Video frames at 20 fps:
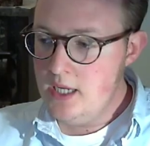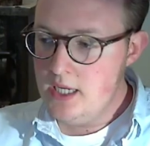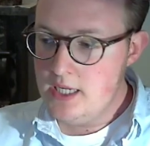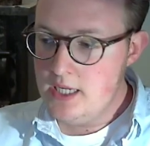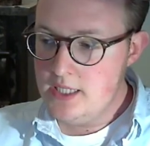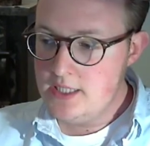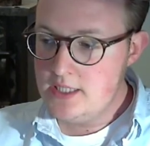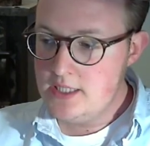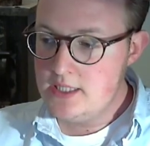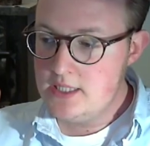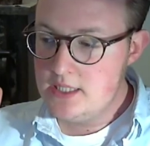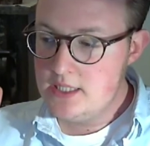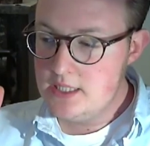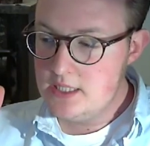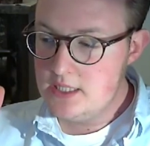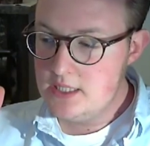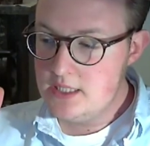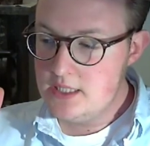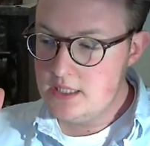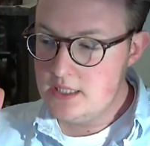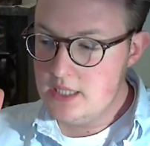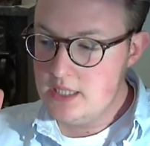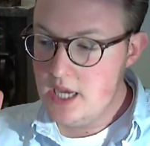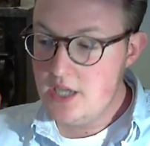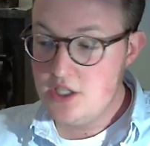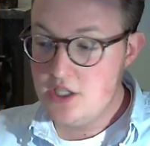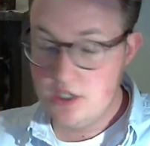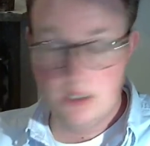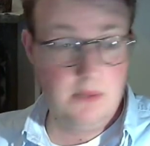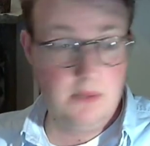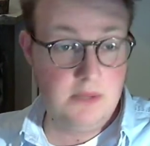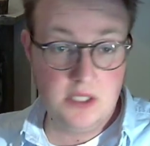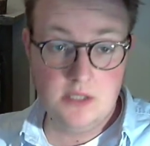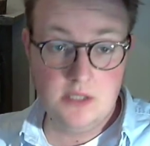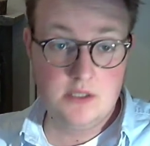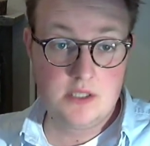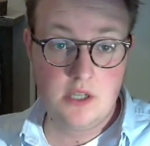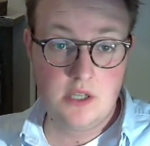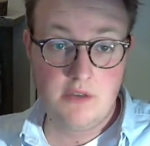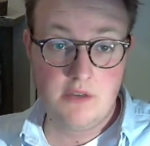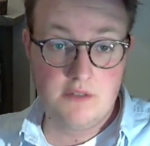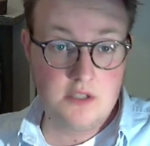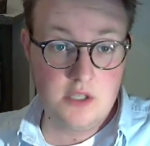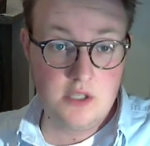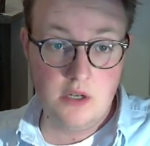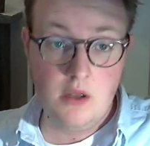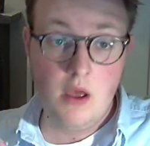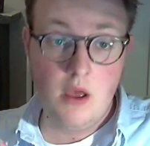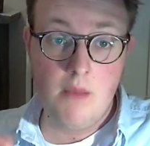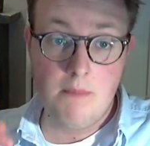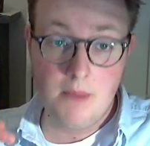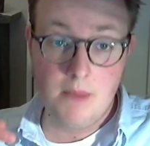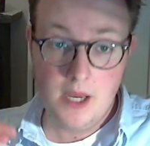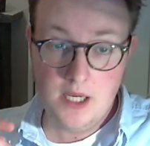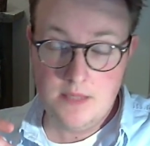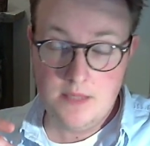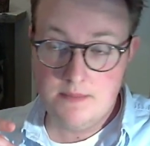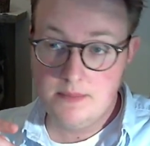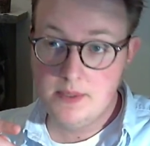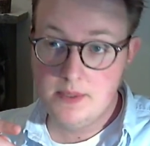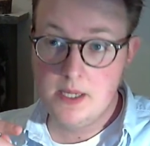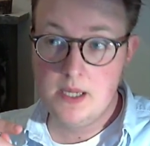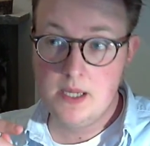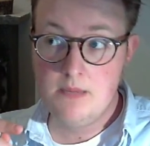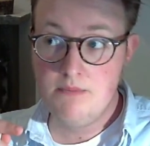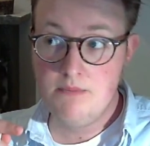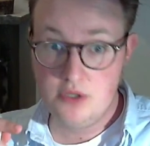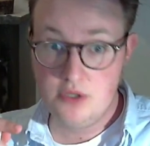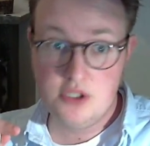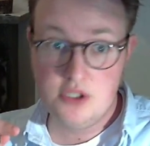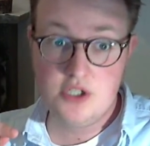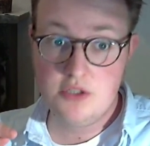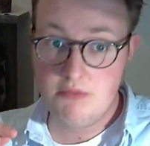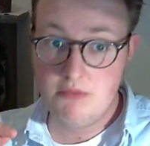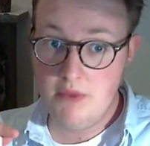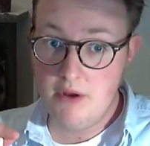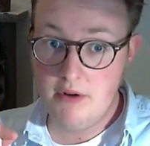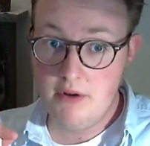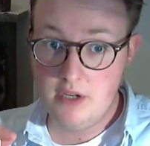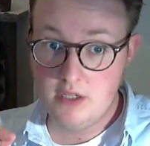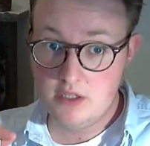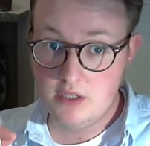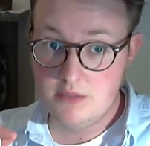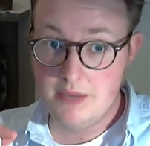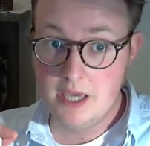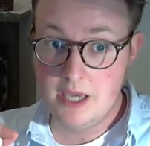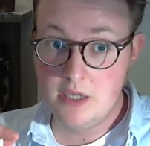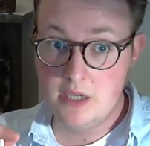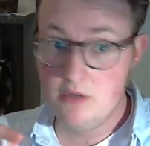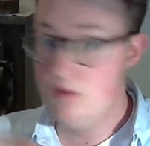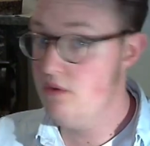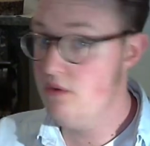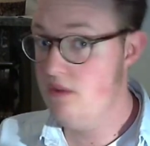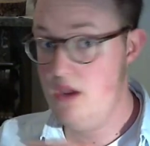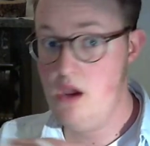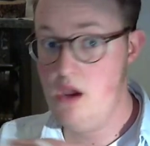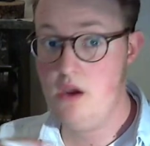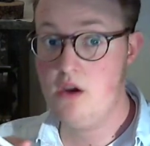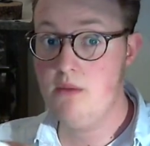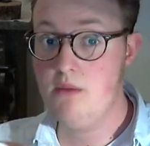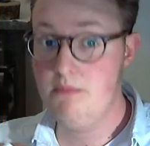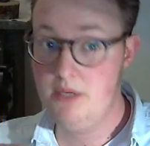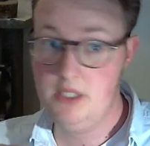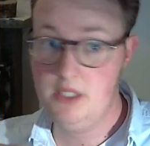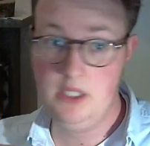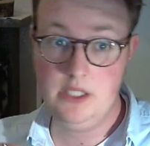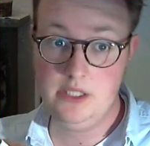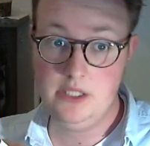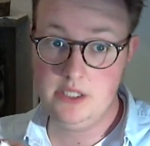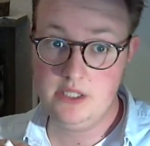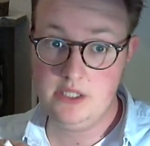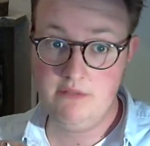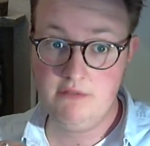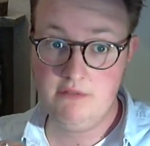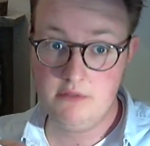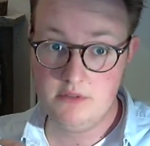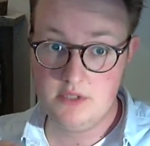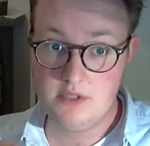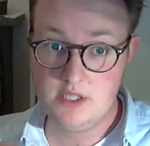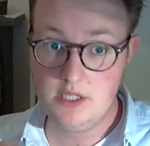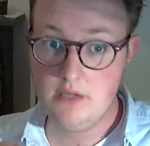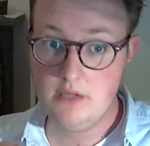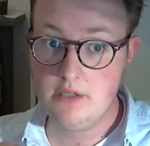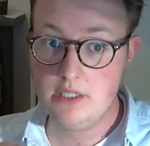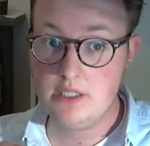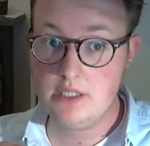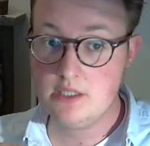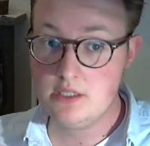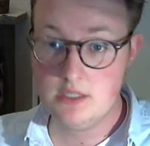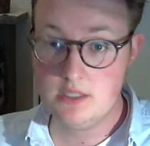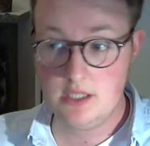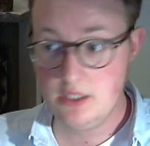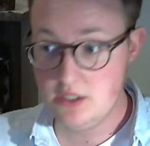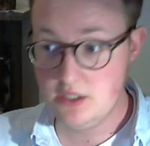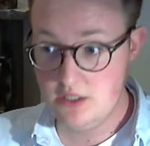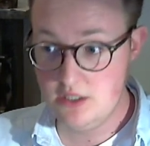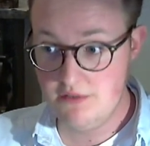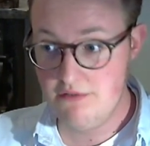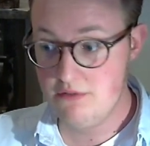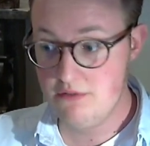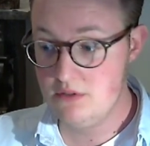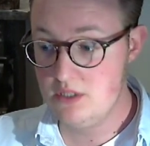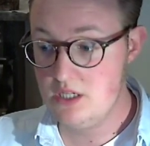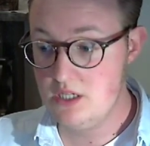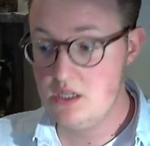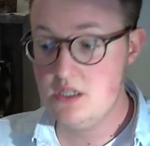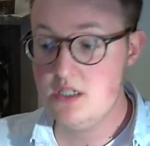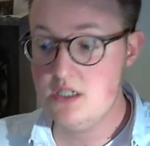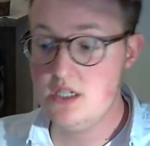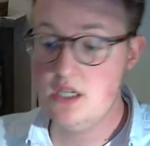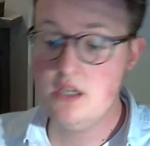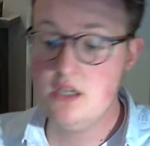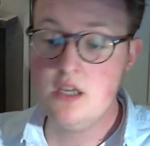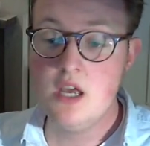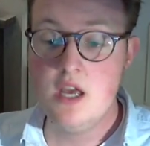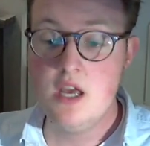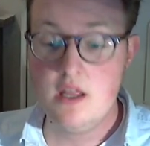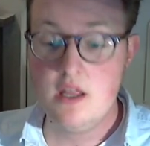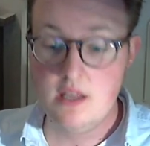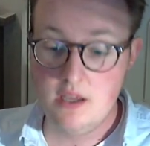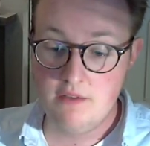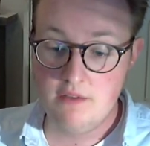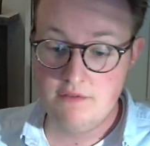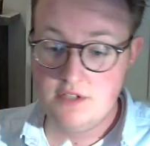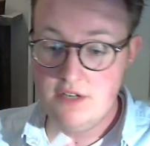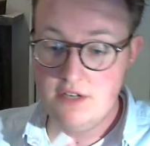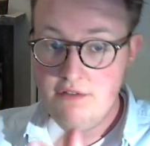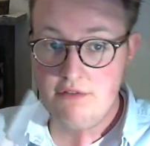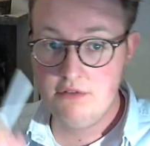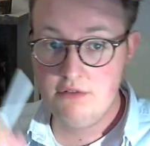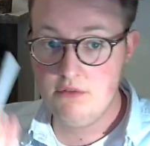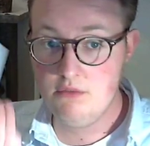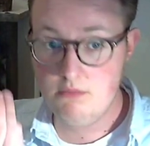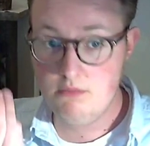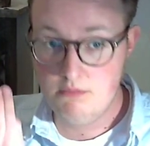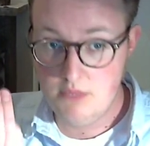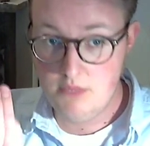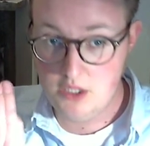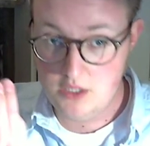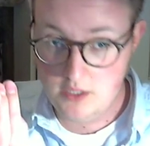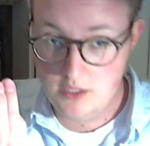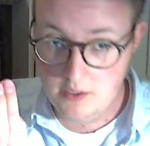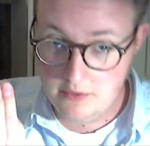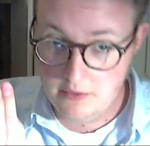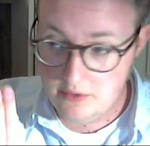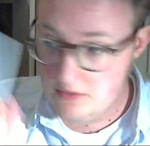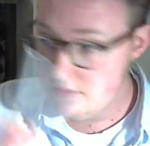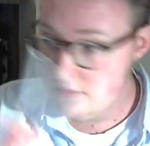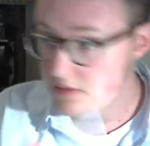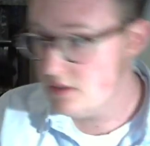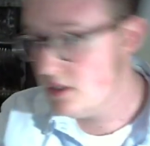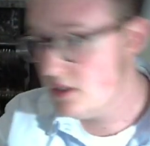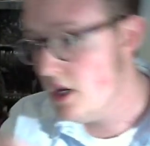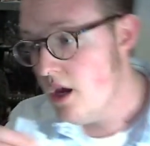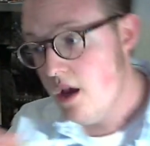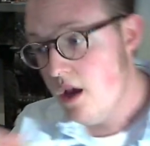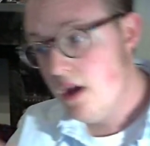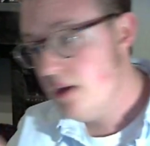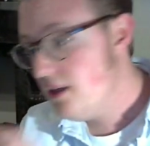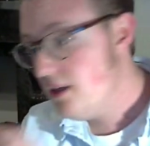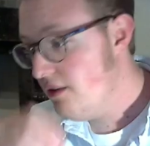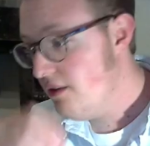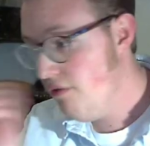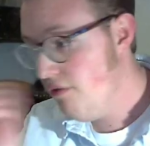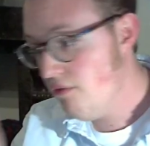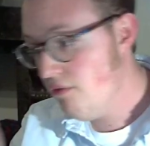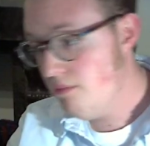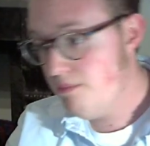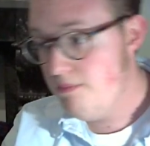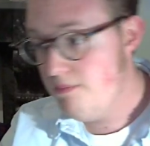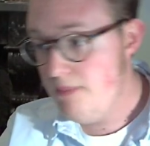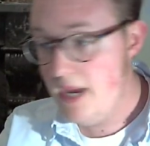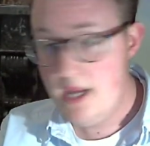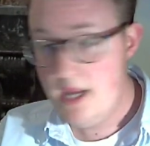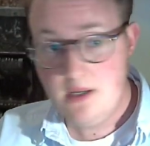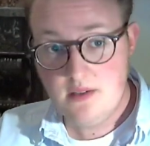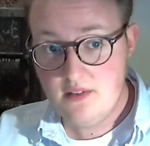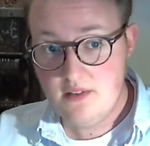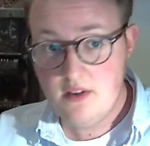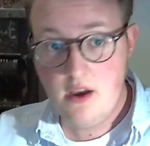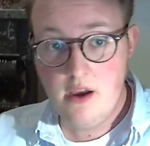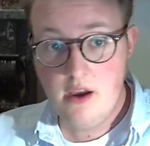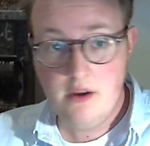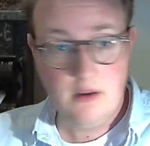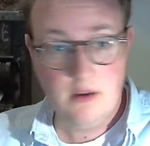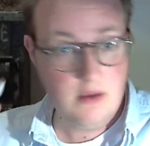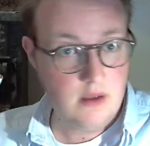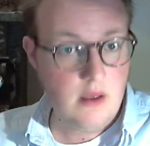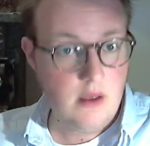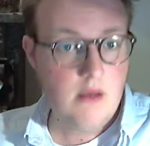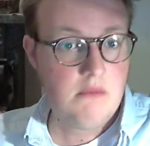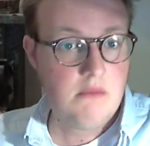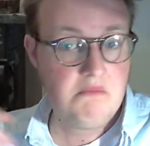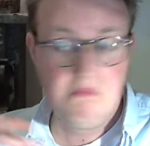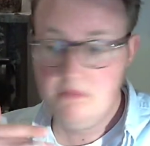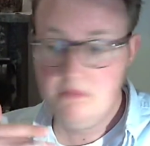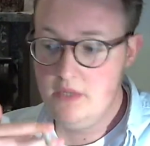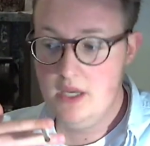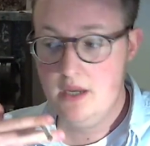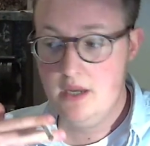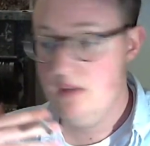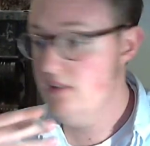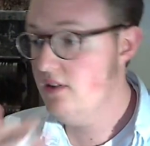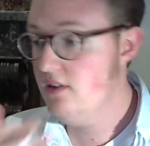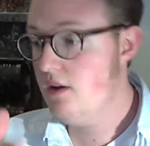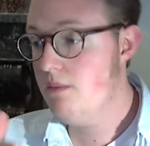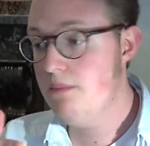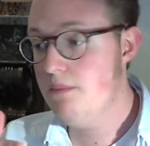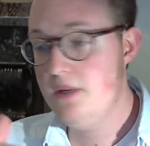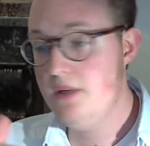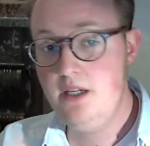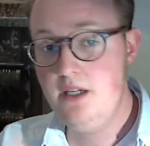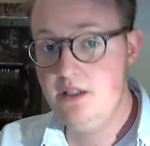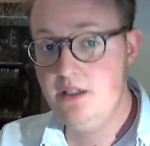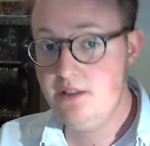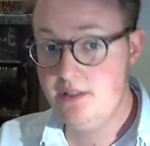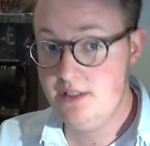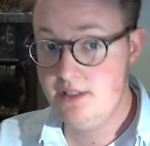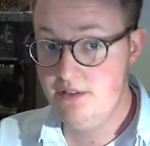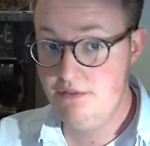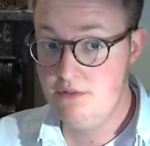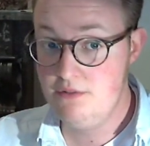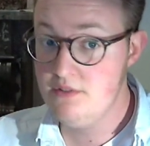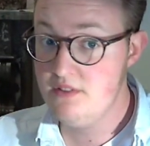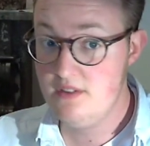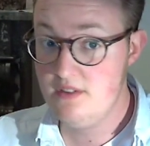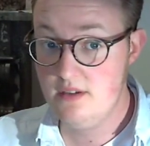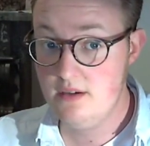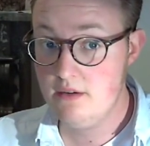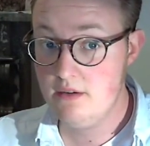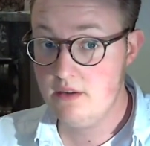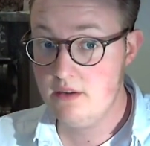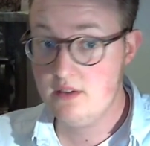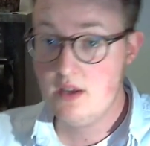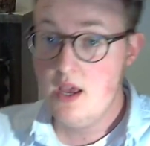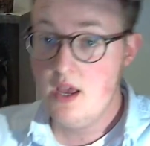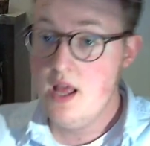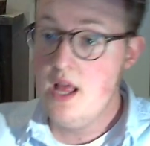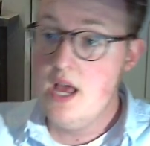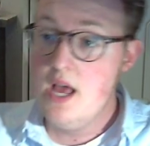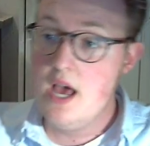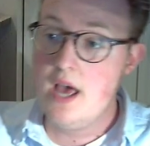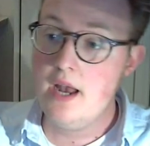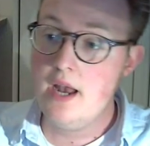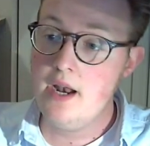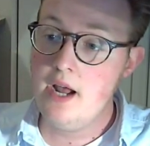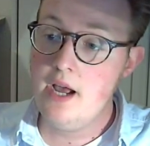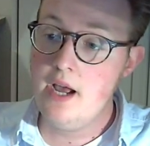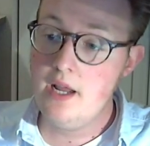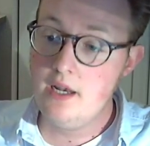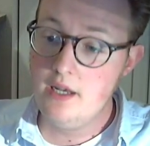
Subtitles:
it's actually Peter Stuyvesant are made by British American Tobacco, and they are completely different cigarettes. They are different tasting, they have different materials, a different pack design. Yeah, it's a completely different cigarette, and I